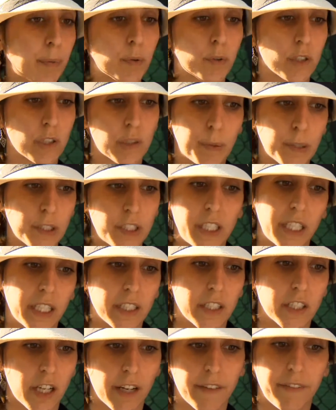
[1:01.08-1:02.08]
People were just
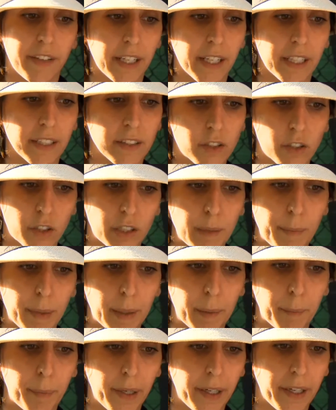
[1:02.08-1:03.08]
pushing and shoving and
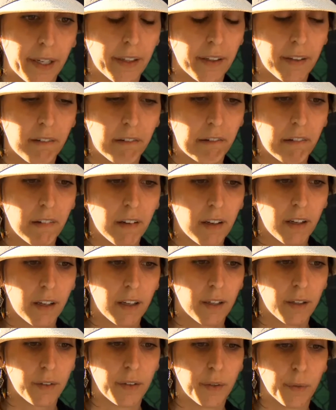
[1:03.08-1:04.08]
screaming, but
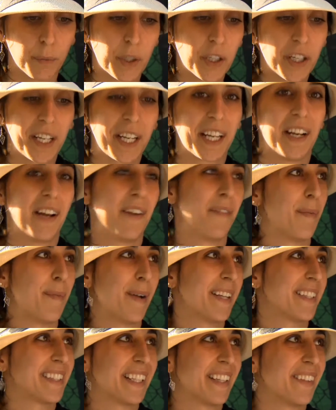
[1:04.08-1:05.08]
we couldn't get off
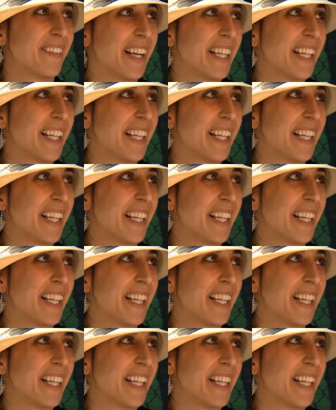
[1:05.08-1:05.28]
the bus any